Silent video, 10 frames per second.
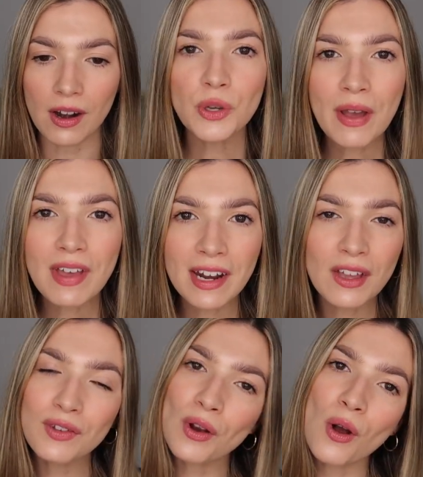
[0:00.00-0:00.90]
Do you have any
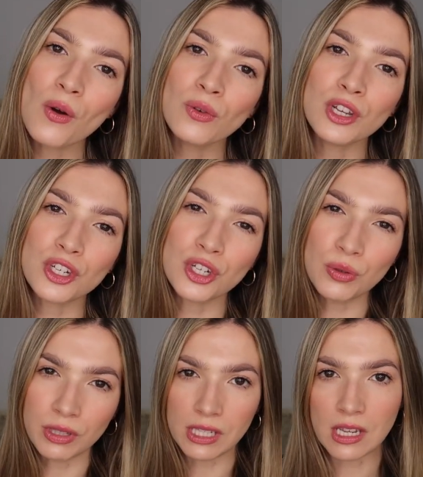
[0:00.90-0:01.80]
of your own
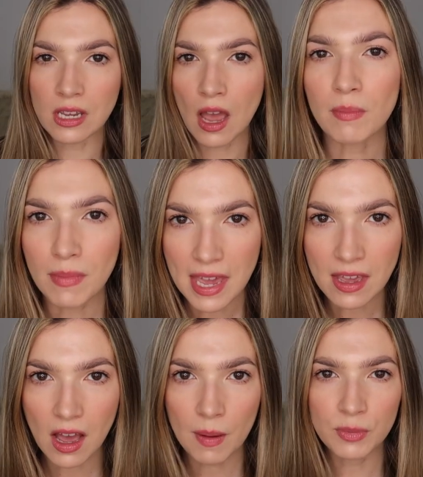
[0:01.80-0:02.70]
juicy
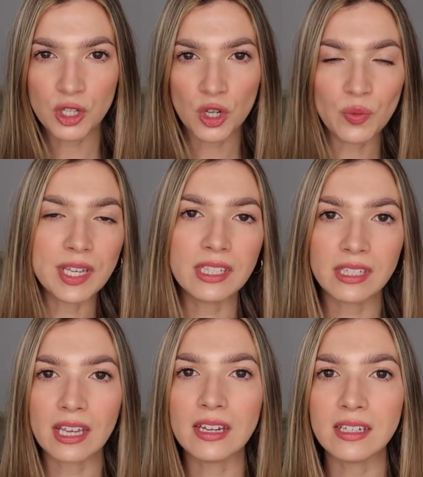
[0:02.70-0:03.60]
makeup dewy
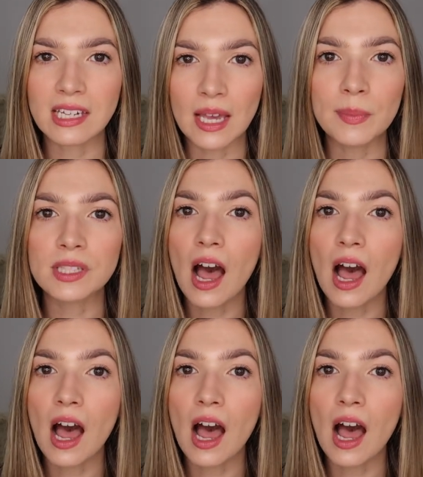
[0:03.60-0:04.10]
skin tips?